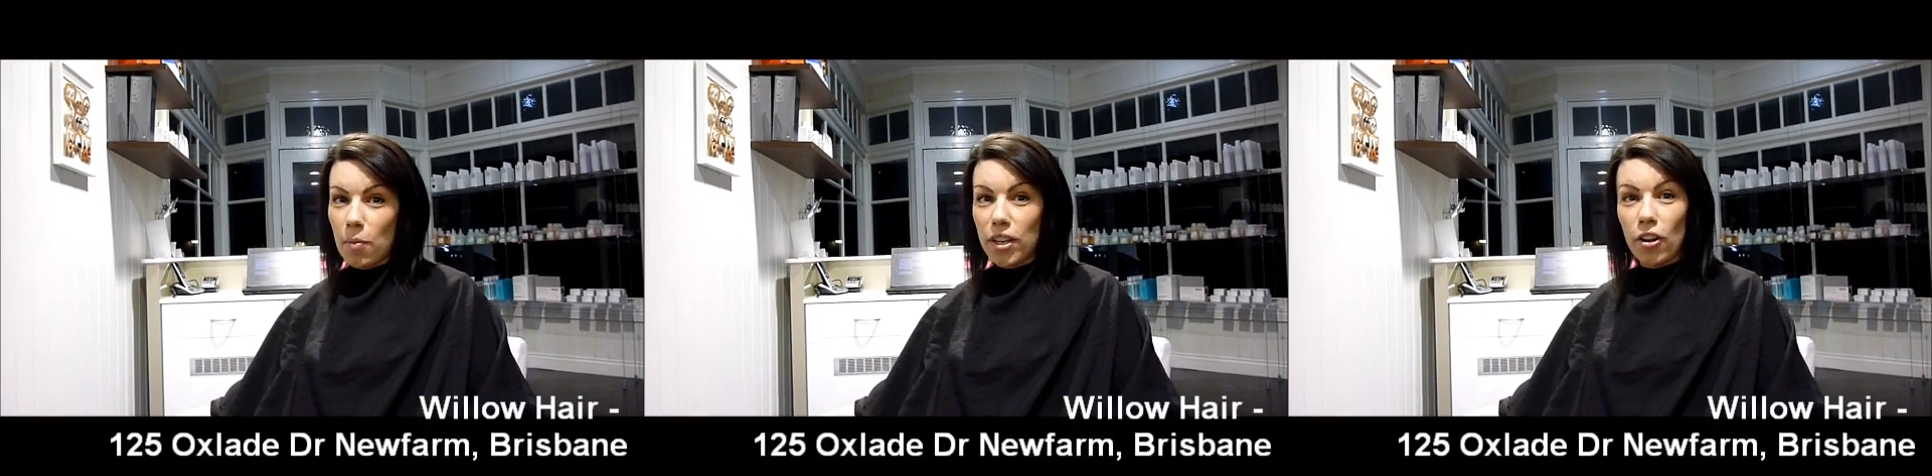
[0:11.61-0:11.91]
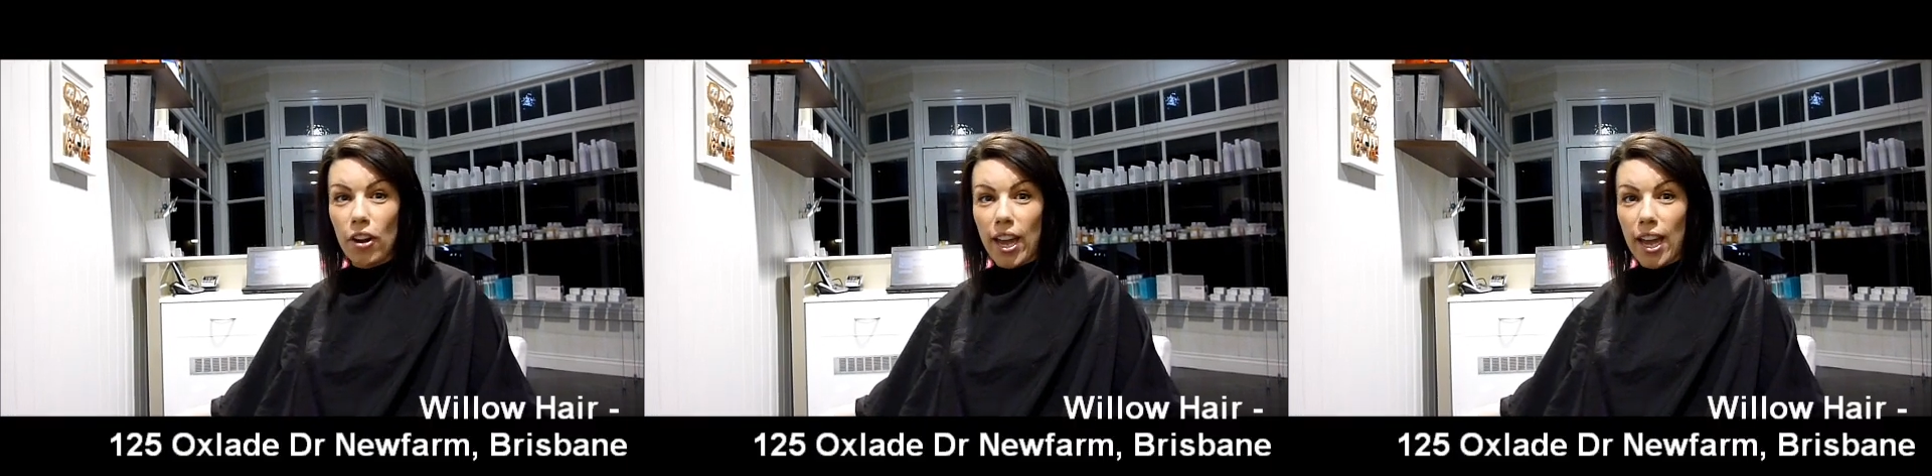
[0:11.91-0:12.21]

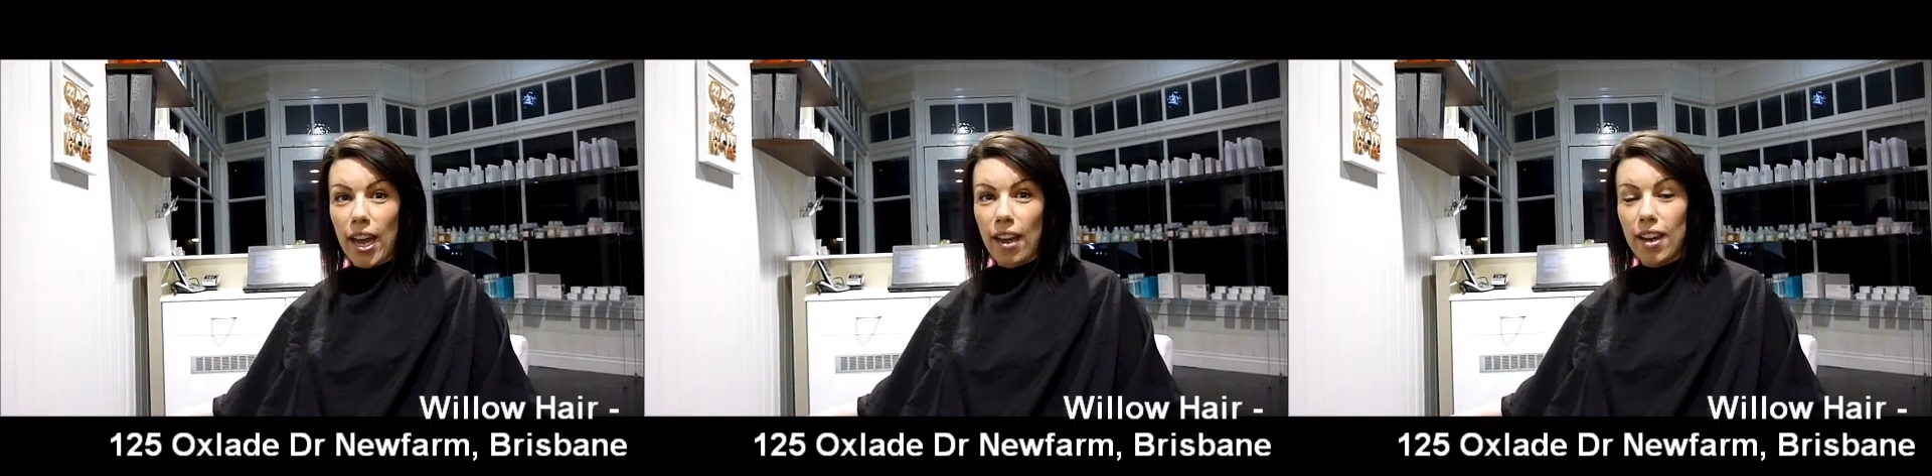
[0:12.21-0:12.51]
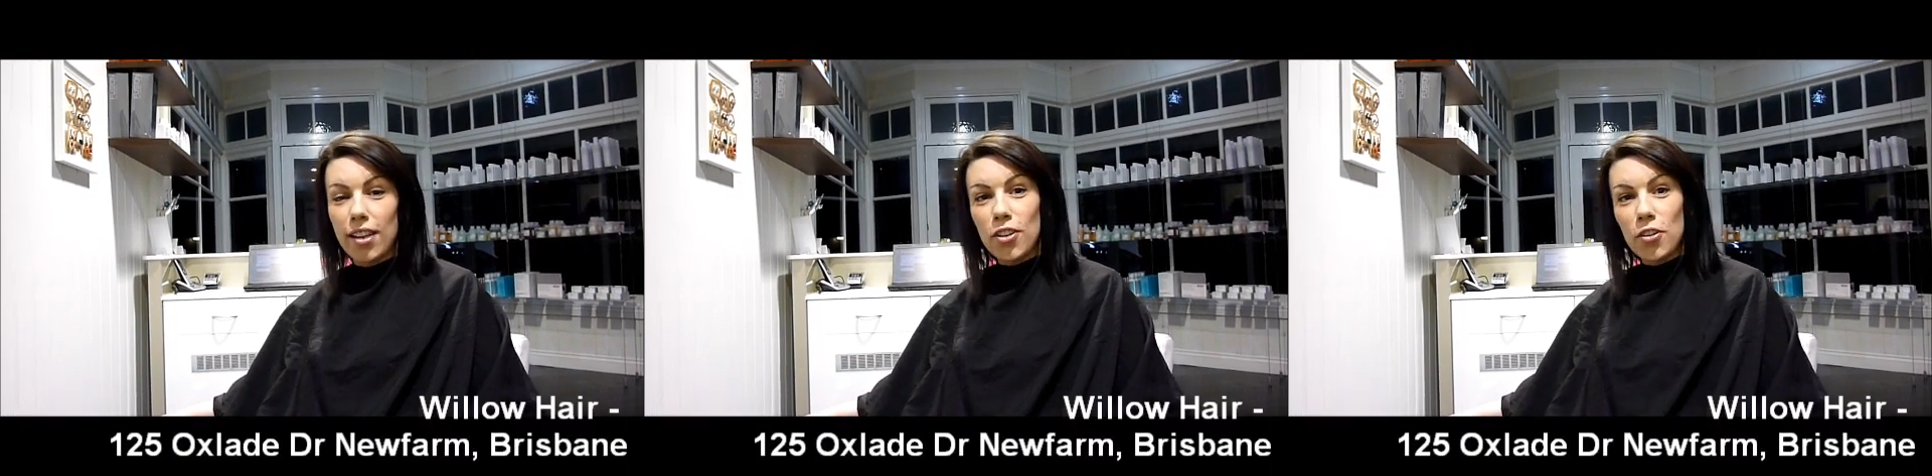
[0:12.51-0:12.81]
Willow
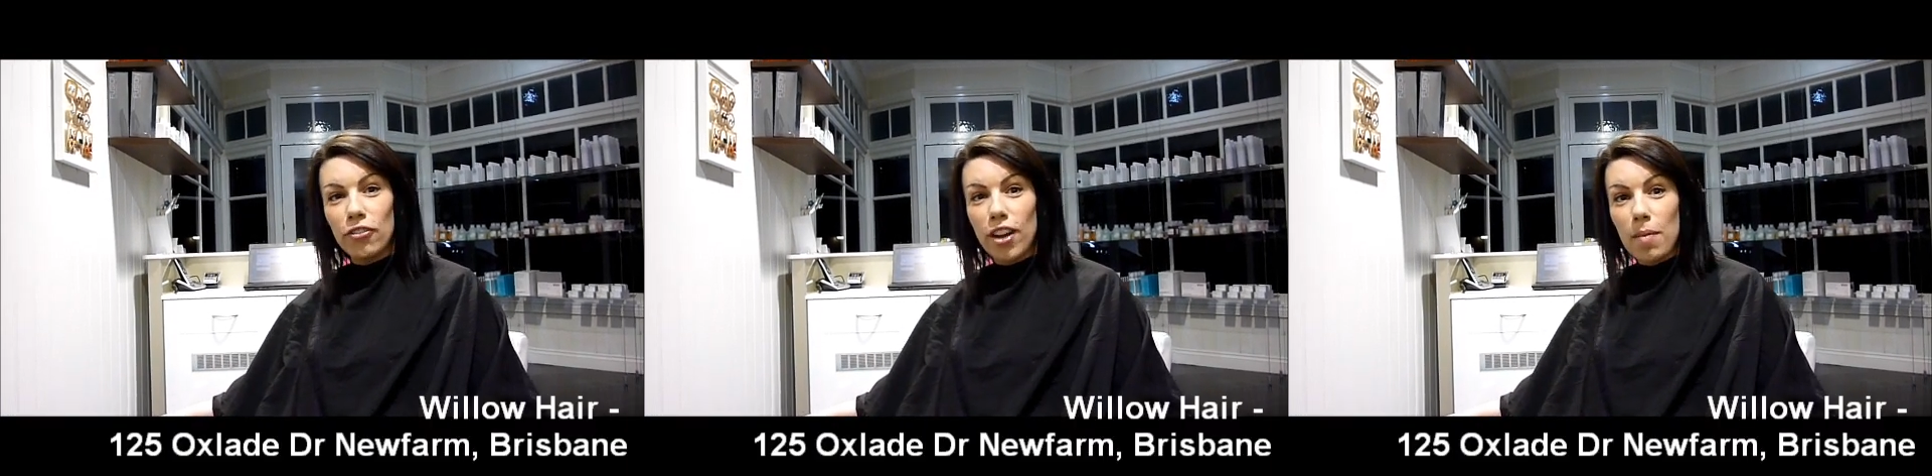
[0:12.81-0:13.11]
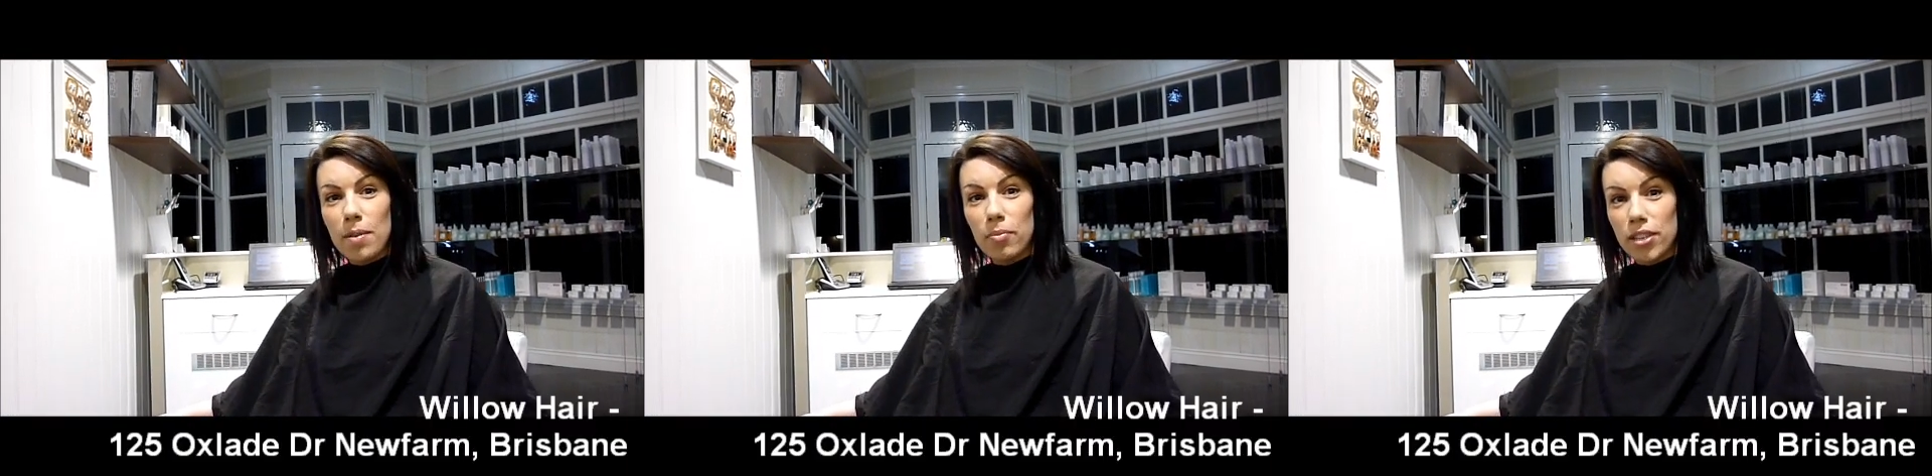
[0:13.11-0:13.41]
Hair in New
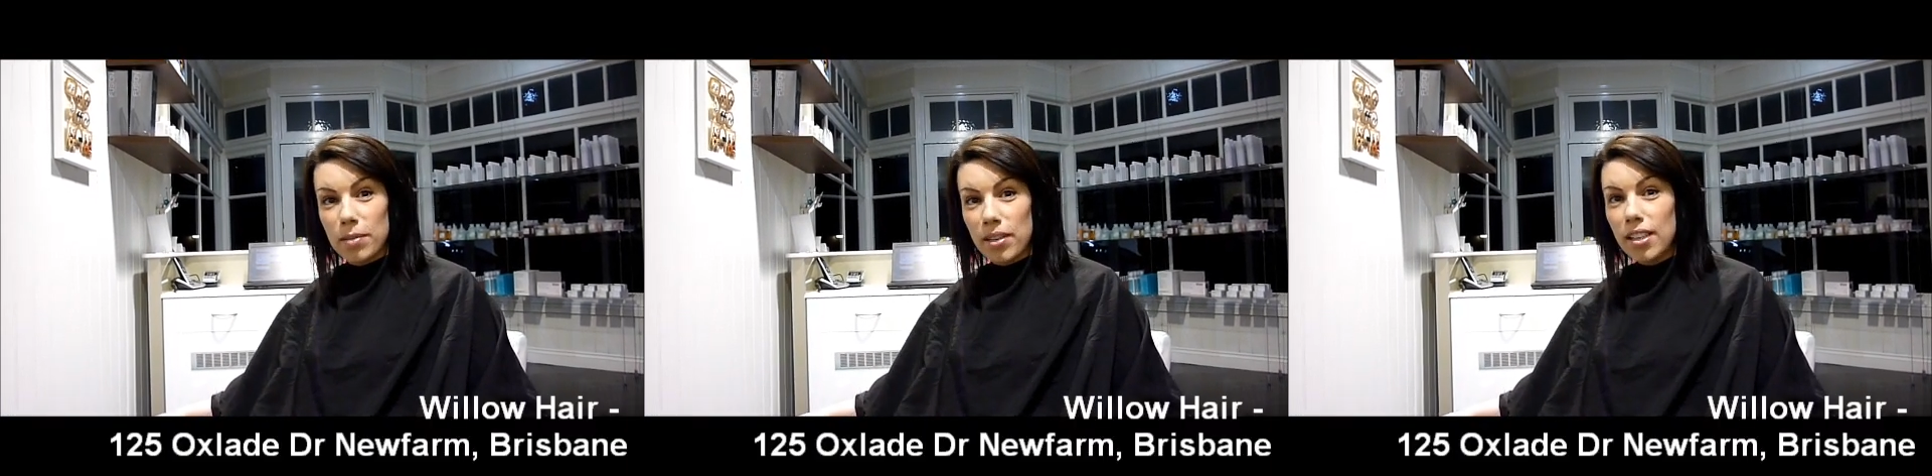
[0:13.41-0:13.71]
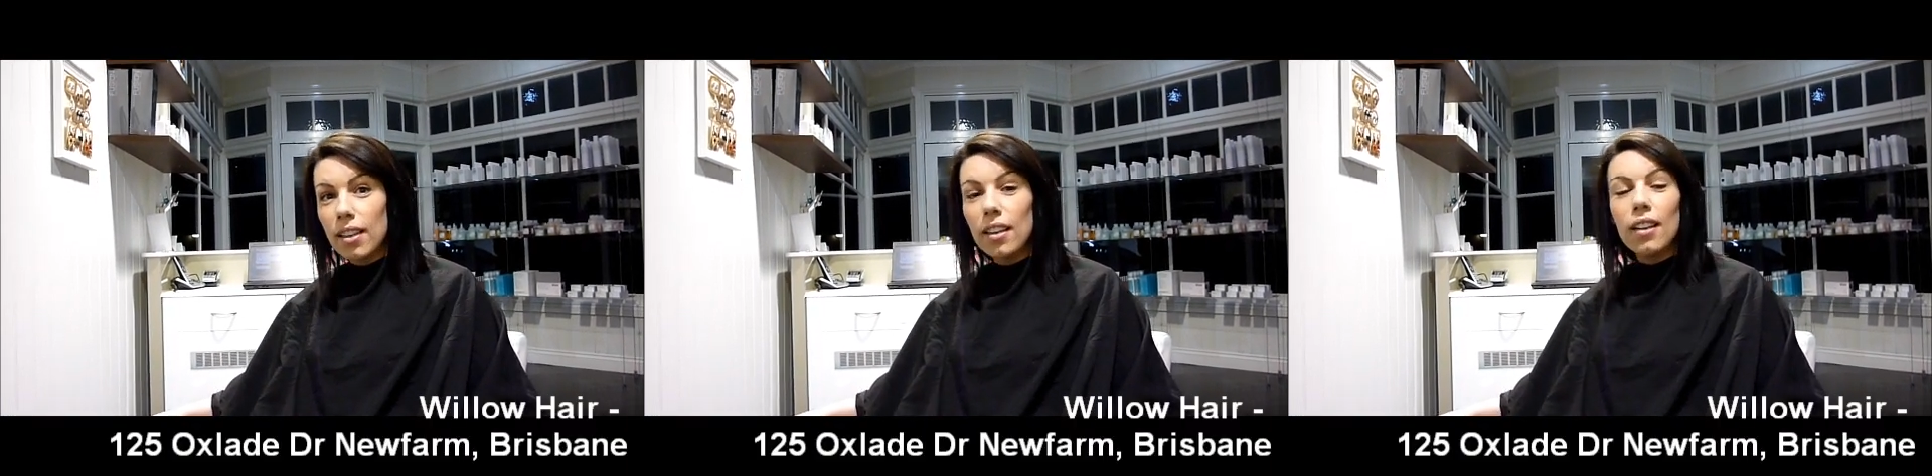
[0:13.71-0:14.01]
Farm in
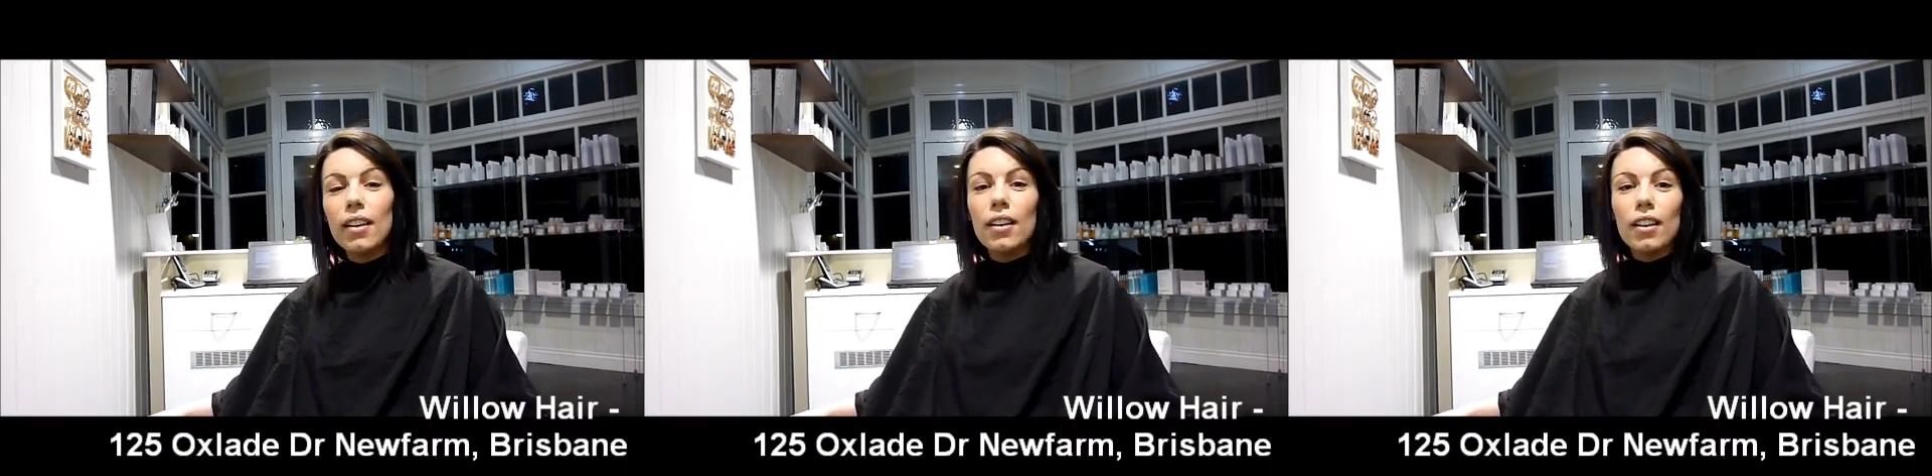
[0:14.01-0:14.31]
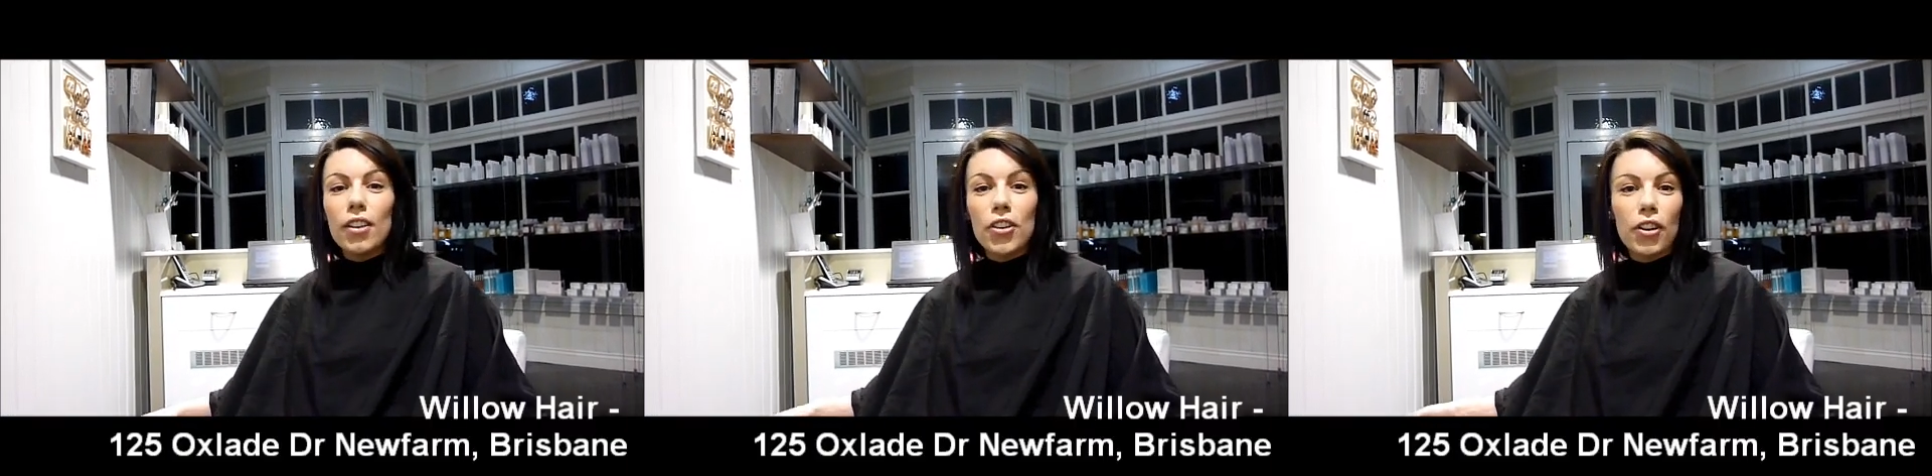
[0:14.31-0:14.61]
Brisbane.